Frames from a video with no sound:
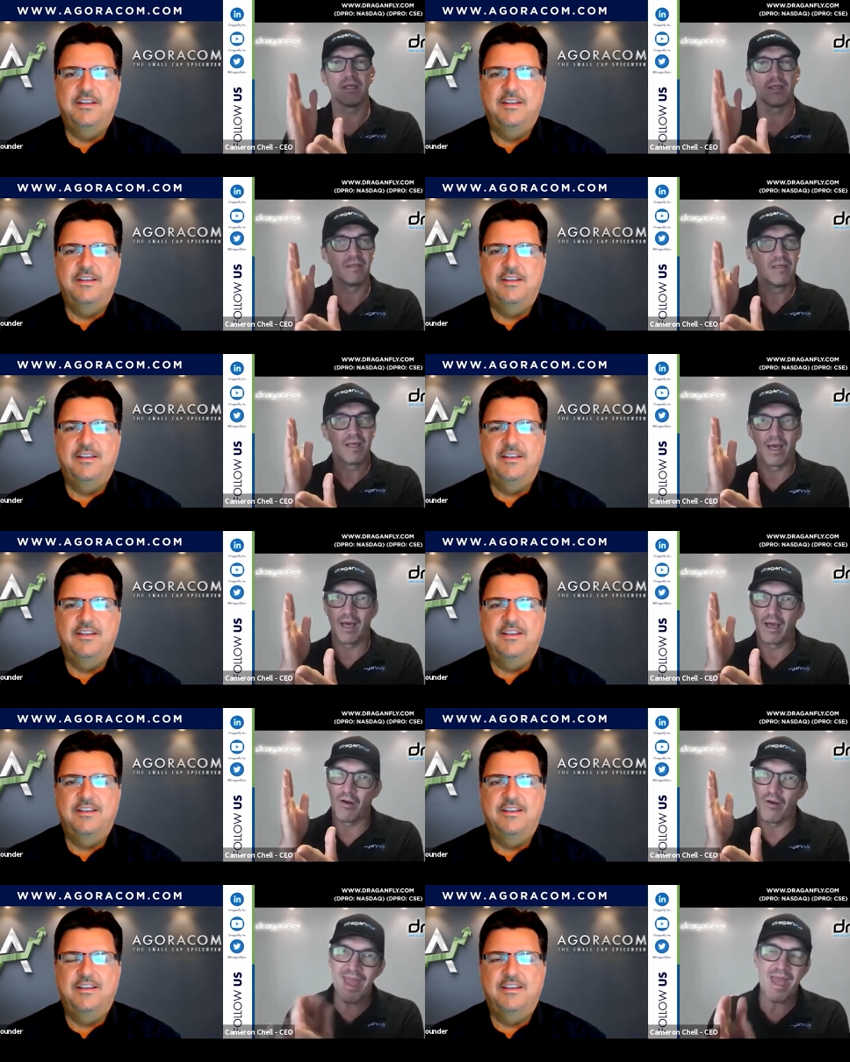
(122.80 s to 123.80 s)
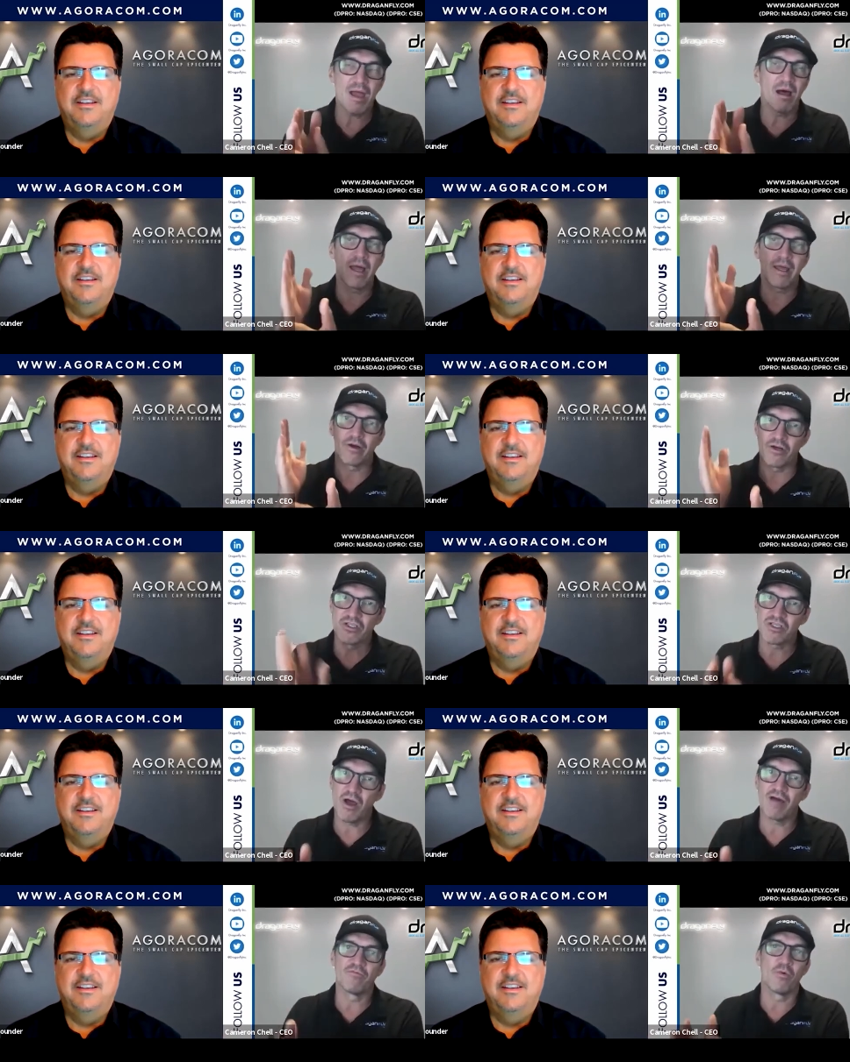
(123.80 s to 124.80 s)
Speaker 1: and uh, our AI and our
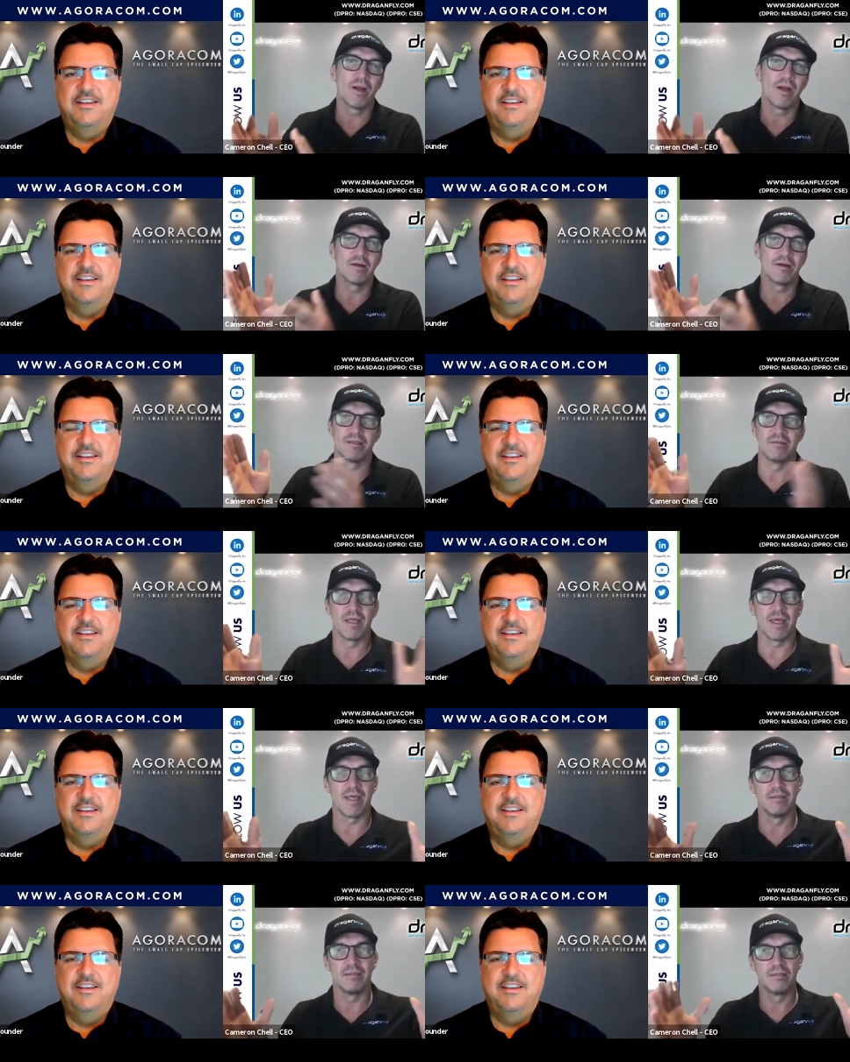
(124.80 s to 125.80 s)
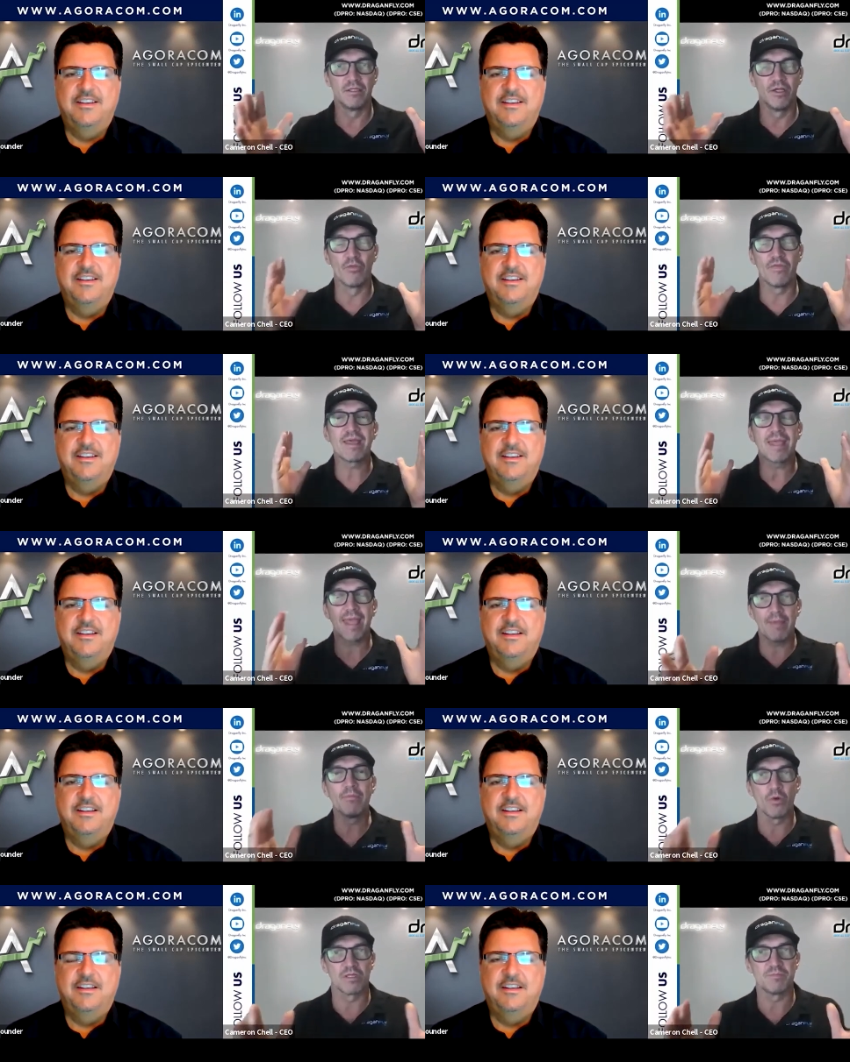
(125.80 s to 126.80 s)
software. And, and, you know, they came
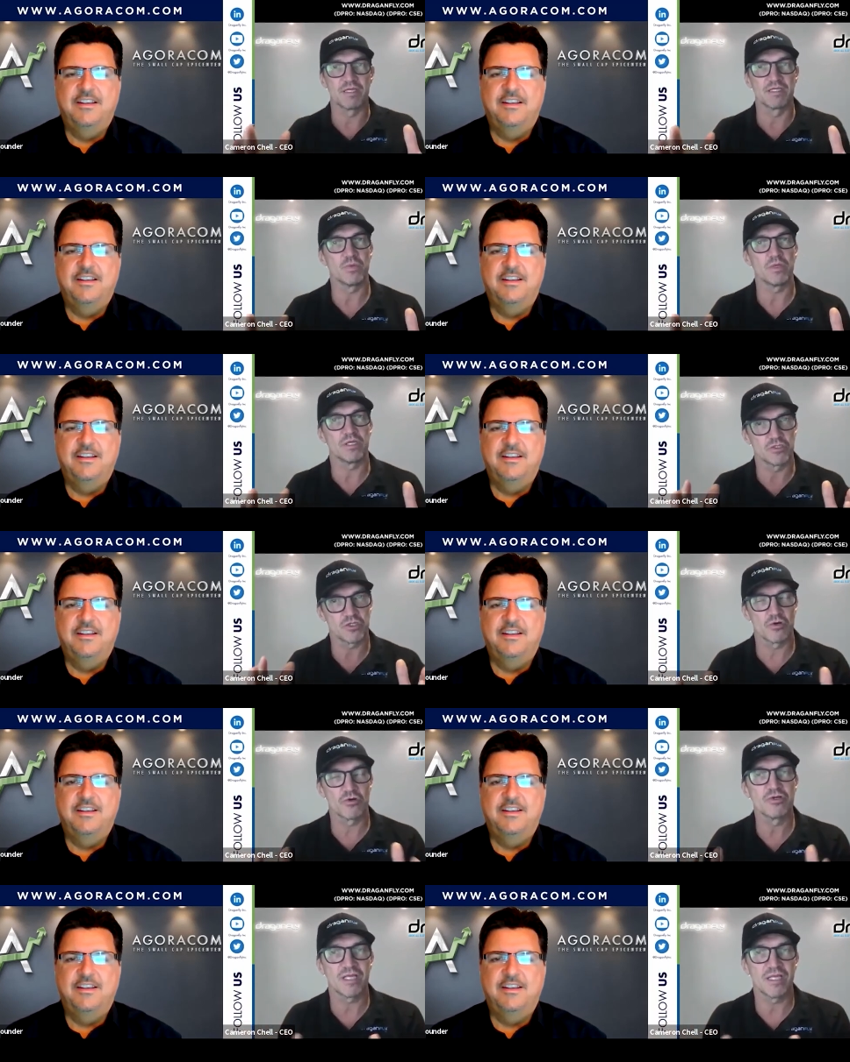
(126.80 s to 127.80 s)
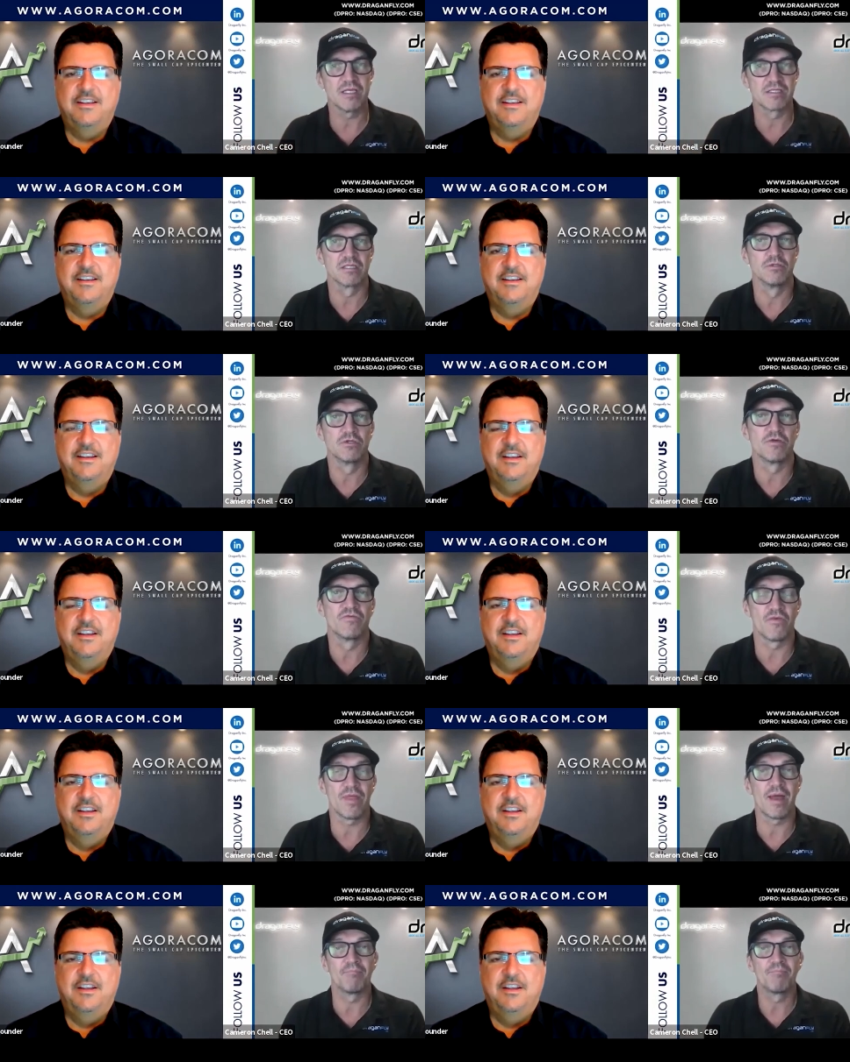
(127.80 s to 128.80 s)
to us because we could turnkey a solution for
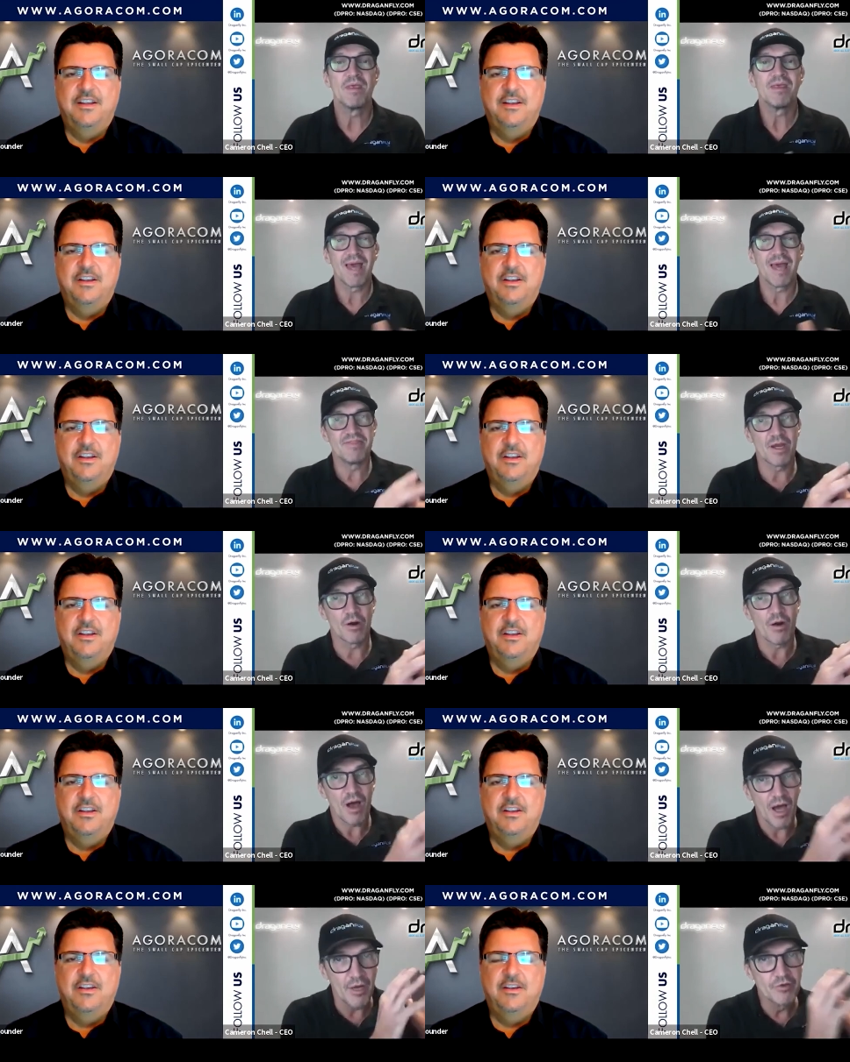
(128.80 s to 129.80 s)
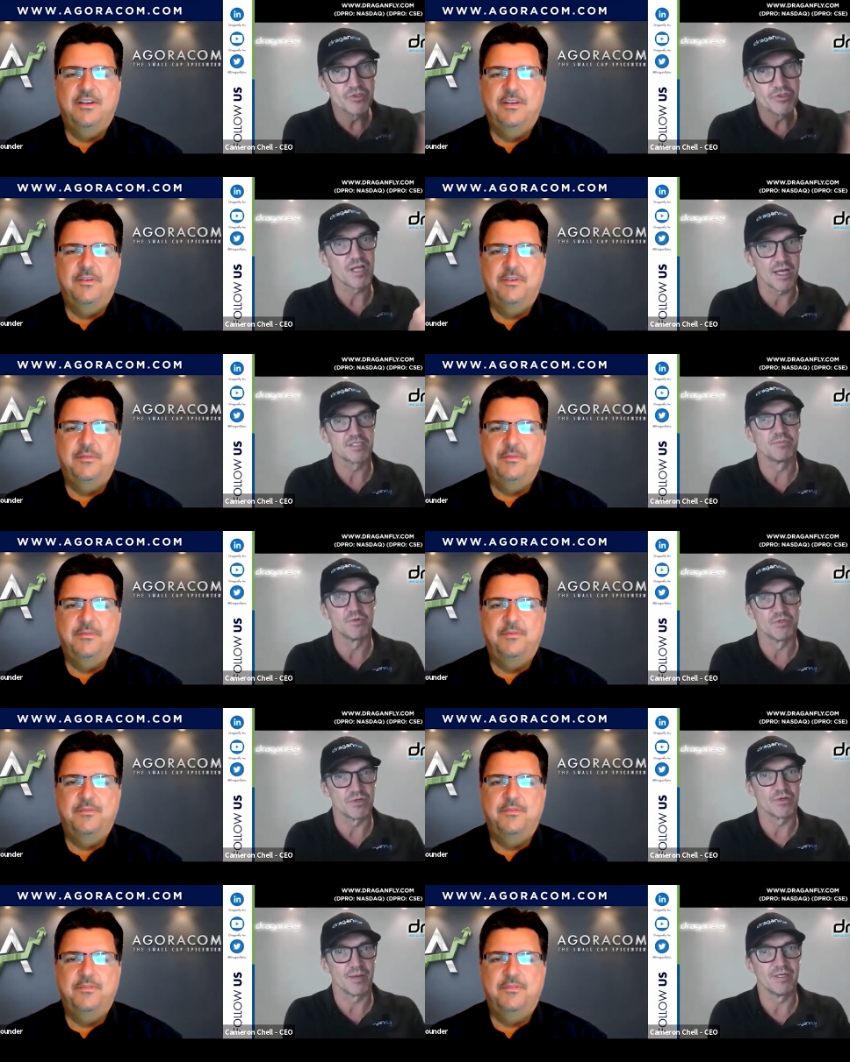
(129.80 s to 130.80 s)
them. And there are hundreds of customers that
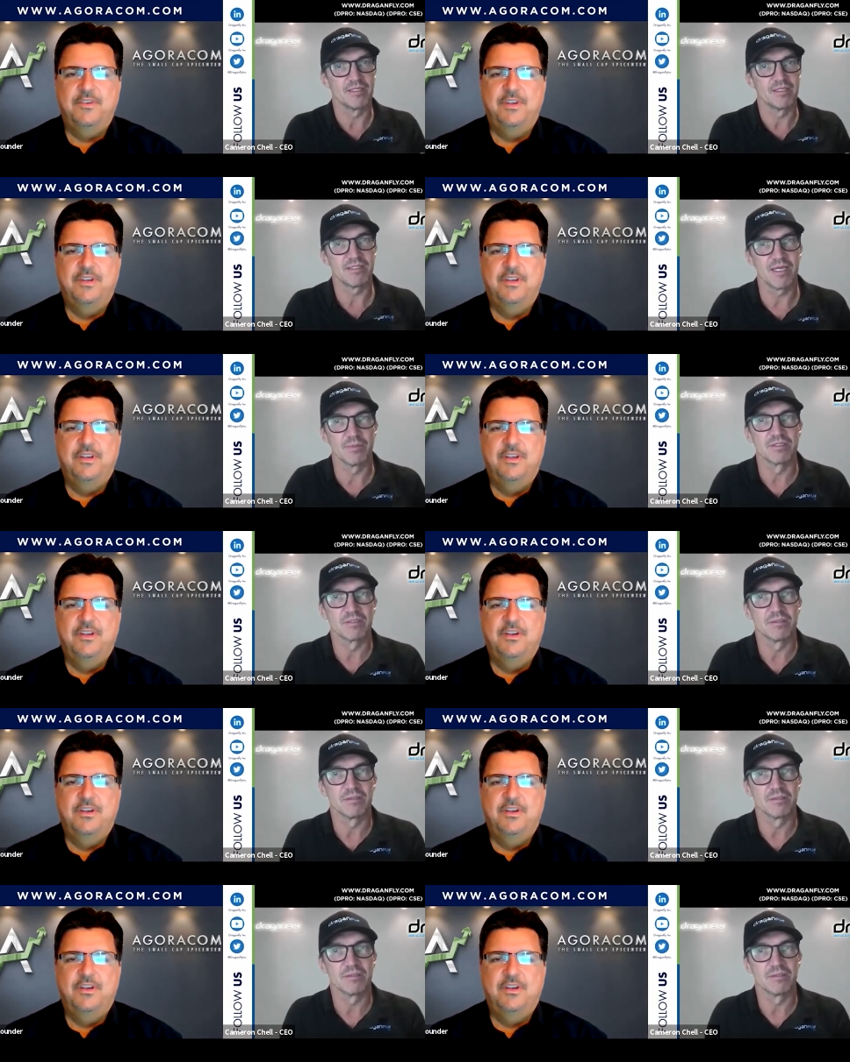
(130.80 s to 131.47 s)
are coming to the tables.